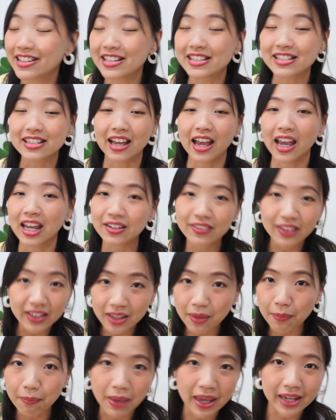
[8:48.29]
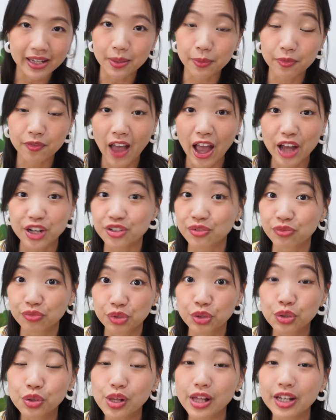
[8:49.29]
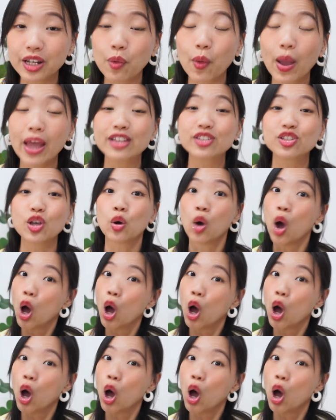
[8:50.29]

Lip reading: is kind of like a made-up fashion rule anyway, so